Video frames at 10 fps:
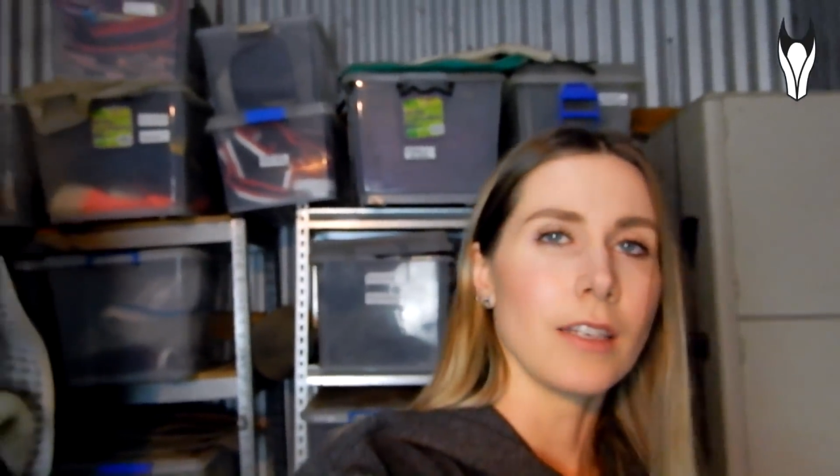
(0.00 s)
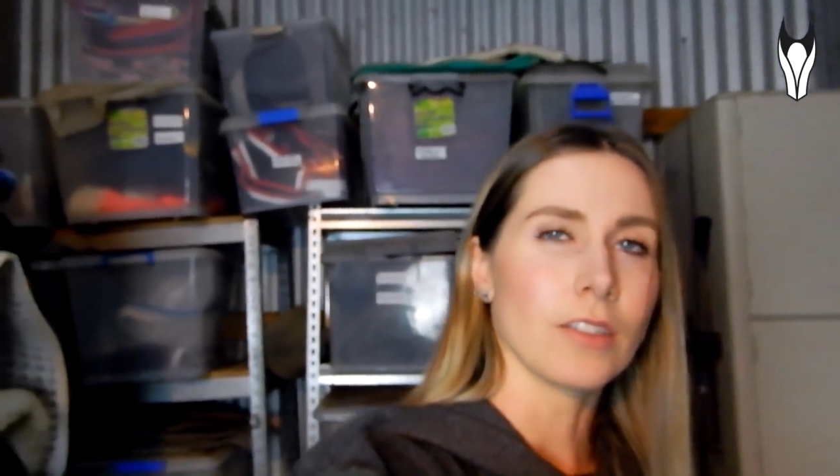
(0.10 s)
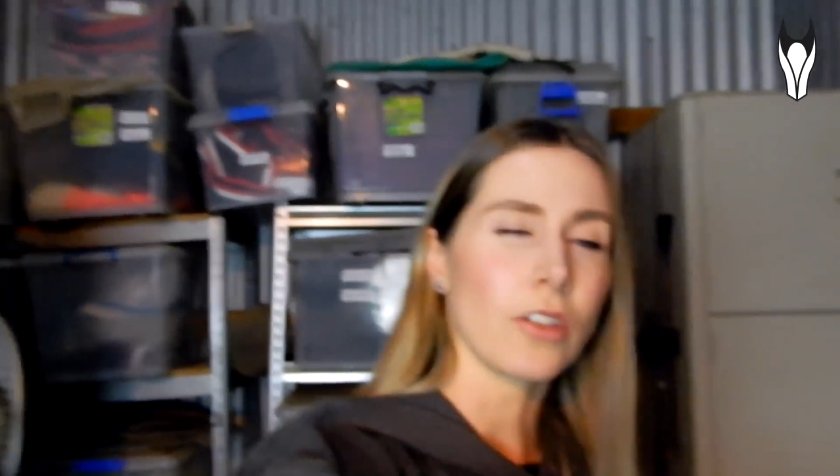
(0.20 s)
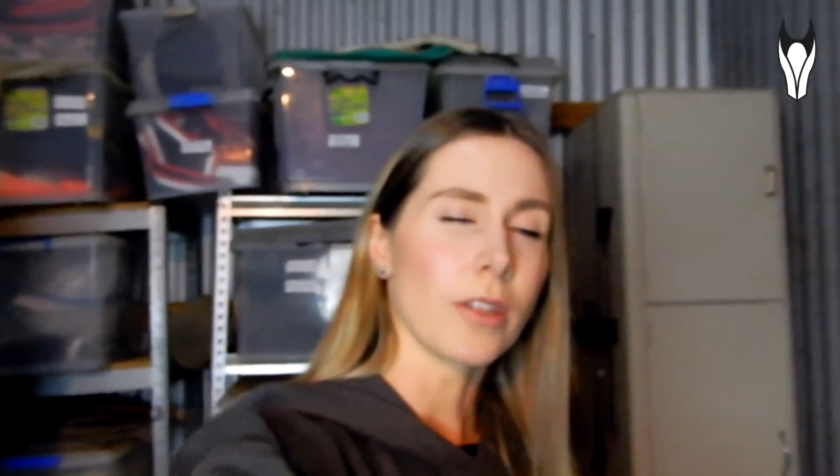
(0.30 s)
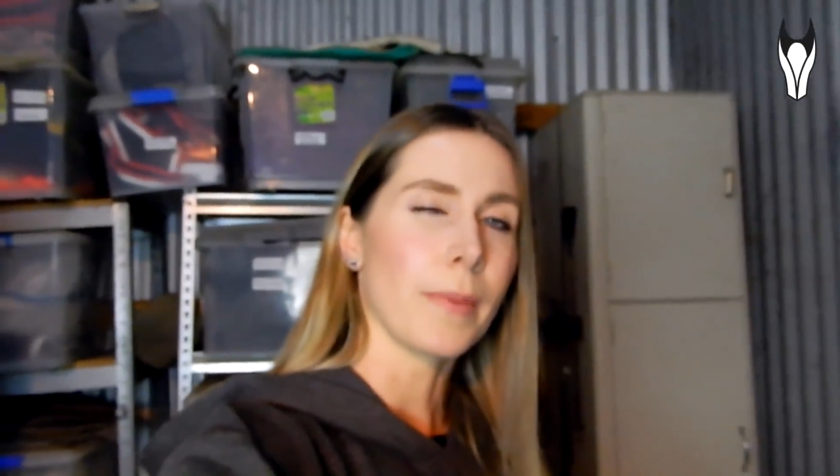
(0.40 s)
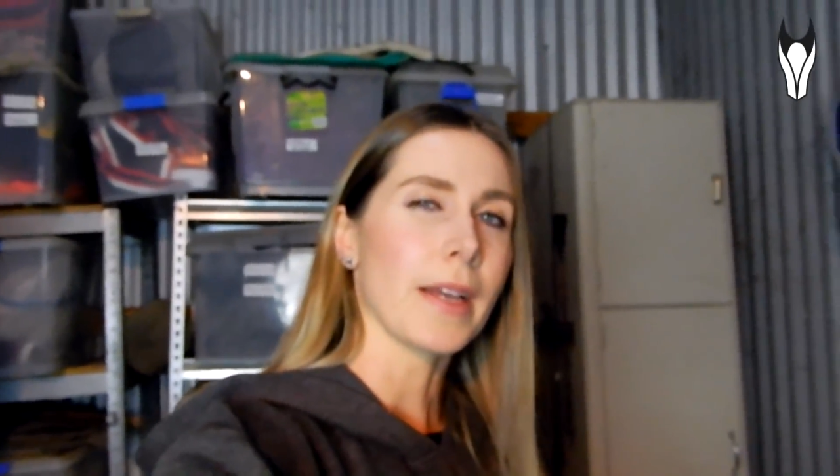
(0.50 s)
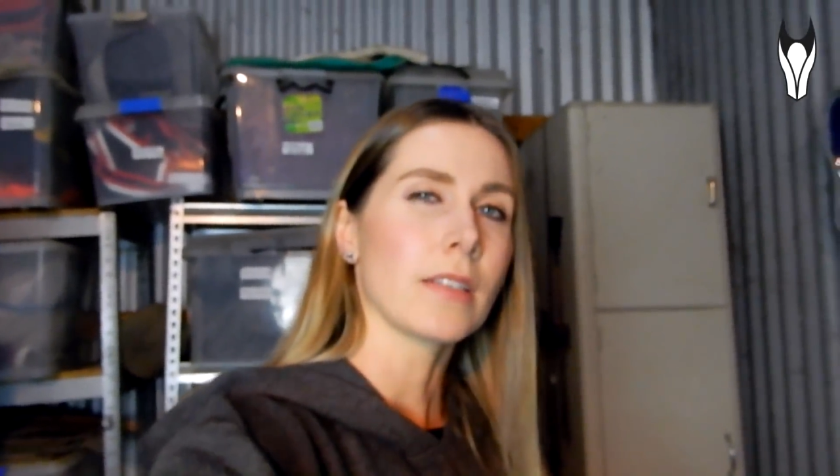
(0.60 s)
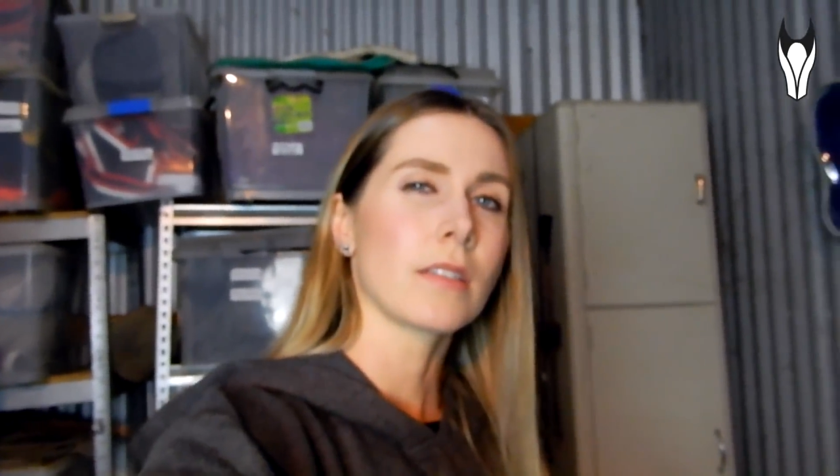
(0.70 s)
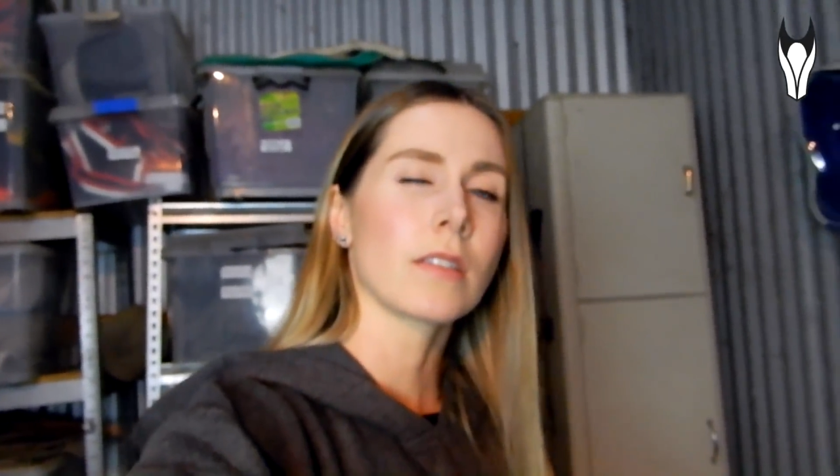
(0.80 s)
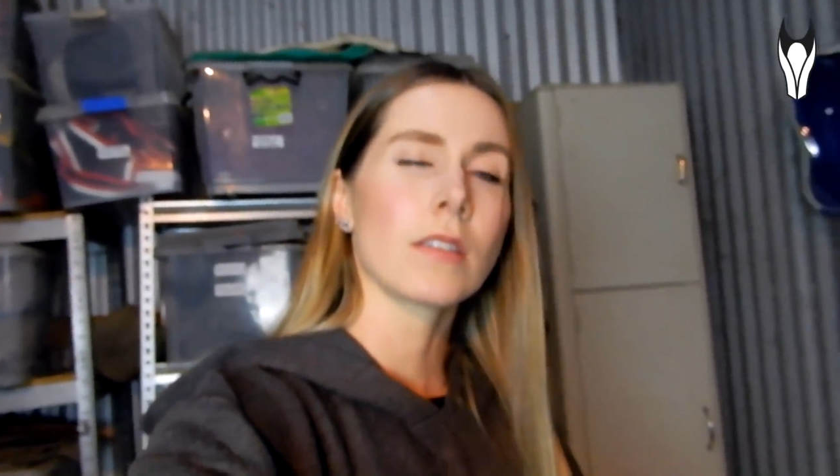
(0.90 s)
is not the
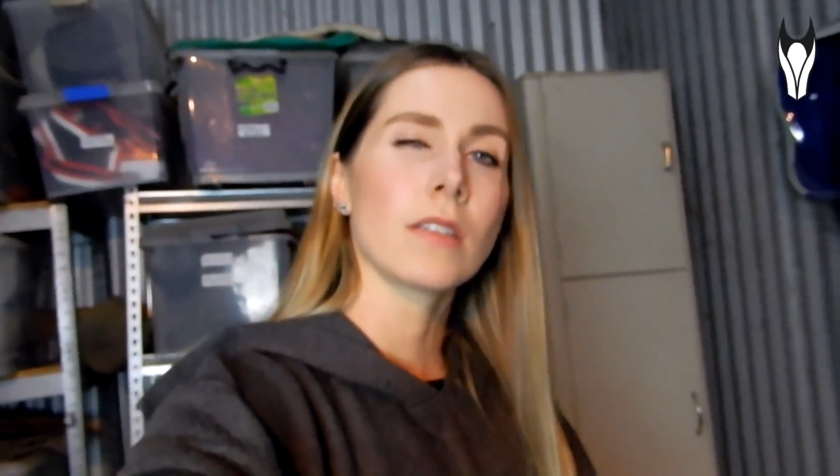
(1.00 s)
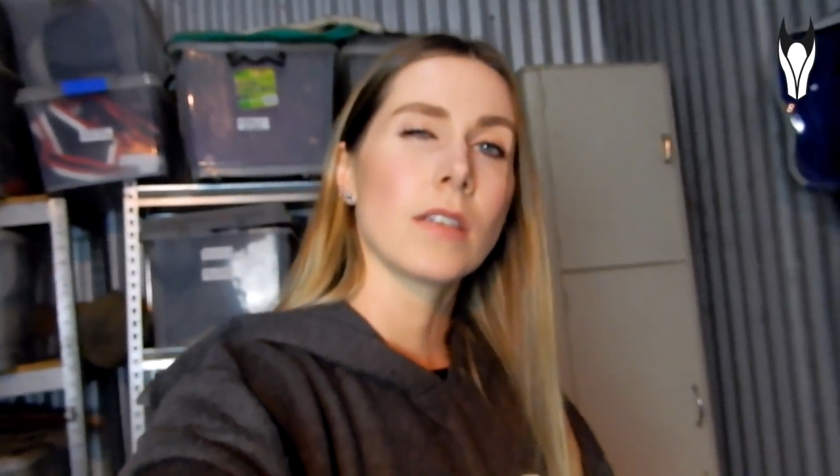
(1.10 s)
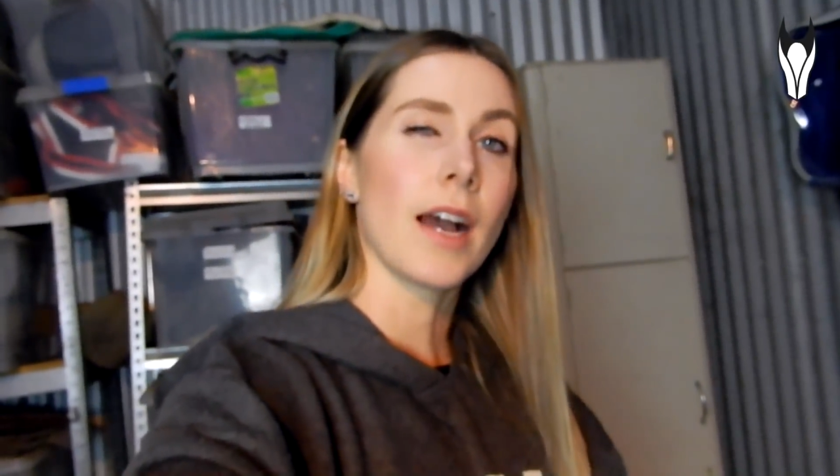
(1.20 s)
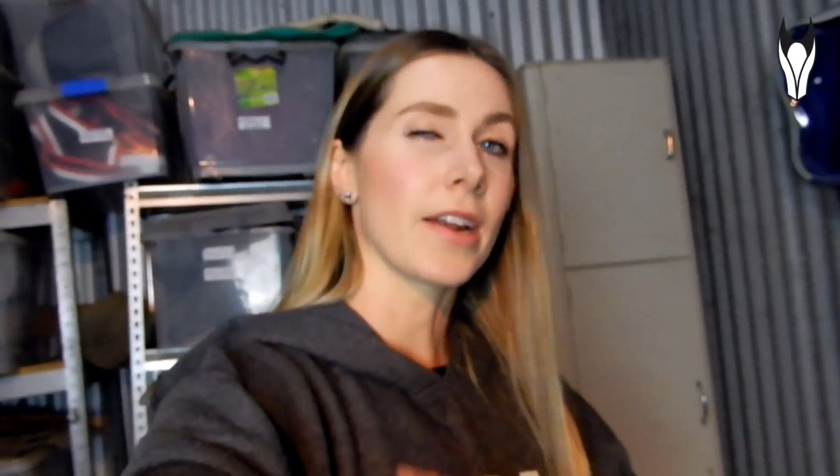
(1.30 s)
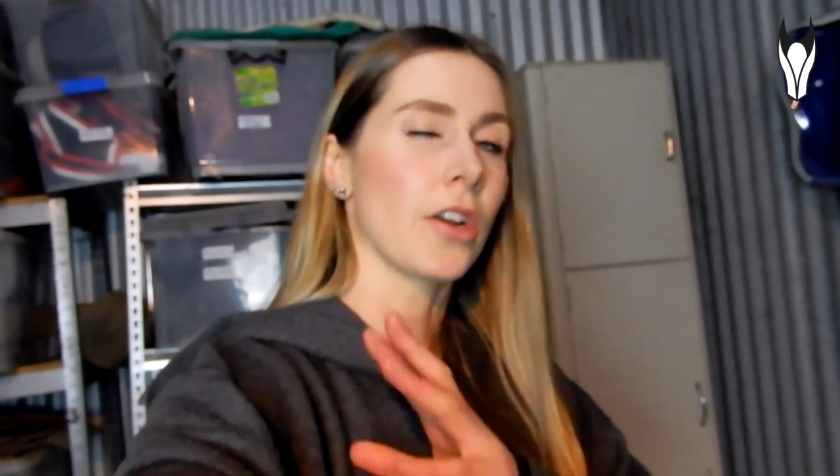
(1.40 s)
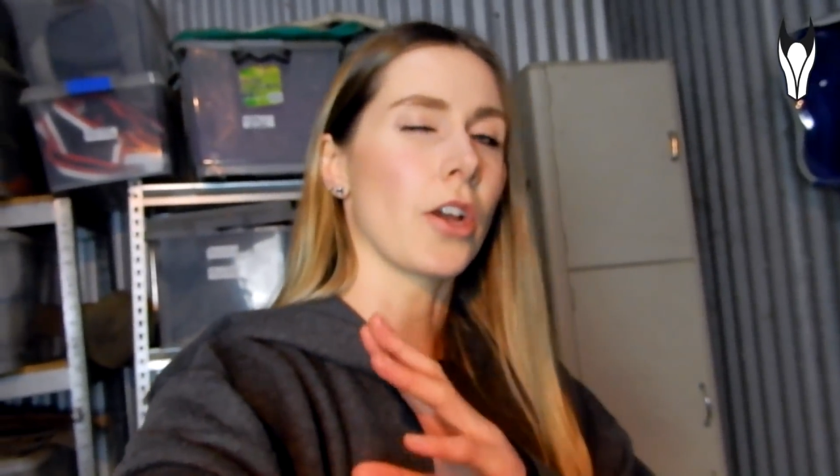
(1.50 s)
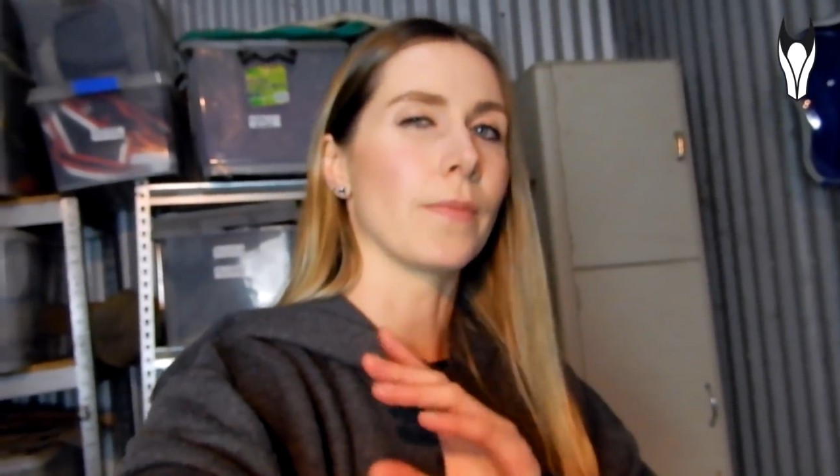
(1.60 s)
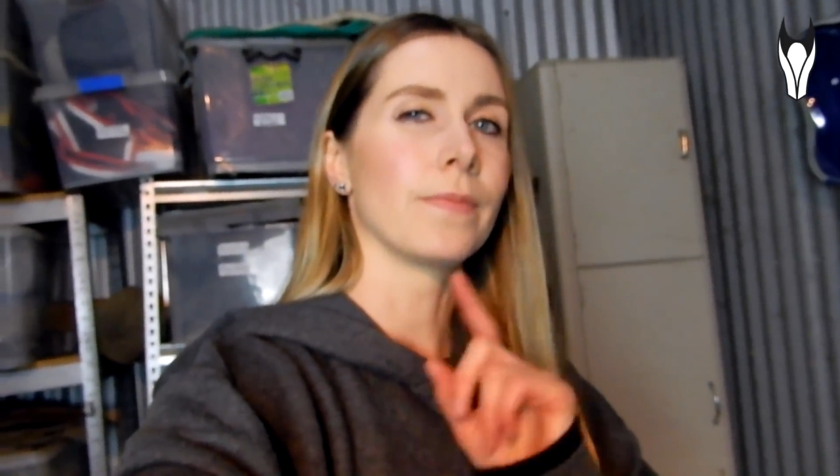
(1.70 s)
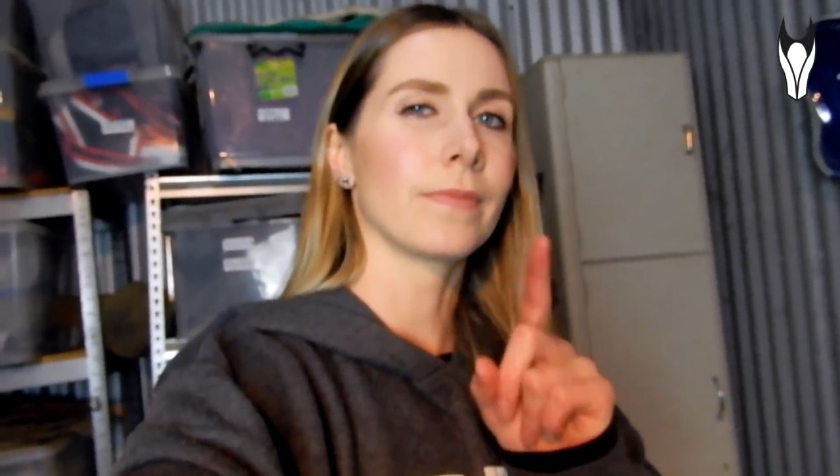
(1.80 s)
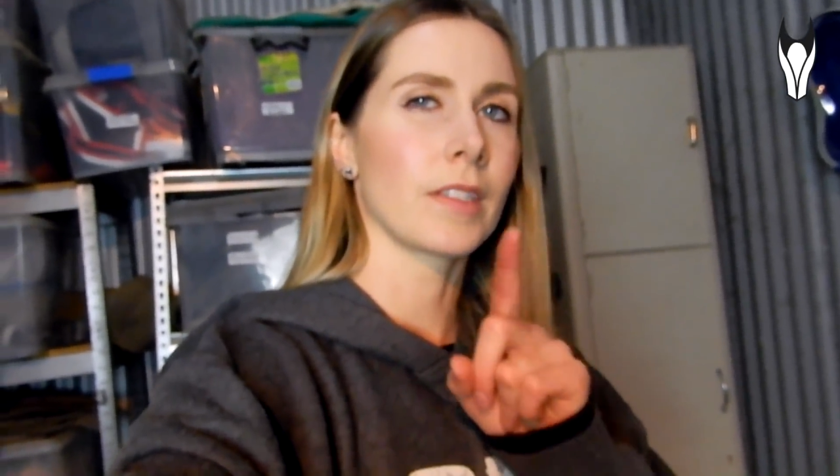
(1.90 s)
best. I don't know.